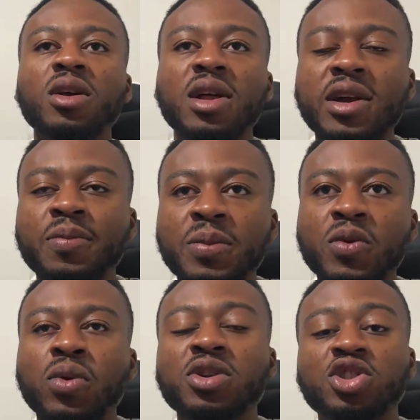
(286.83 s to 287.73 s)
A lot of
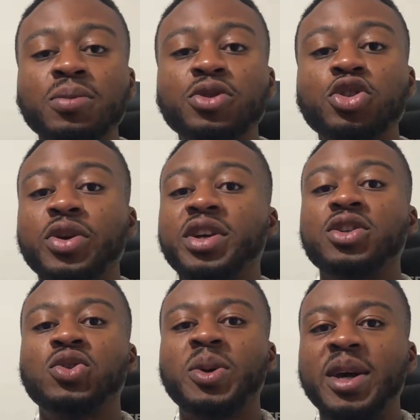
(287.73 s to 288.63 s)
people want to jump straight
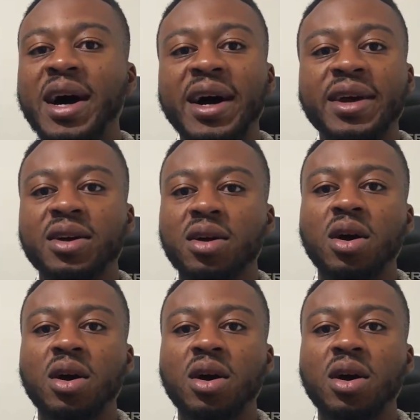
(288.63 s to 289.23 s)
into AI.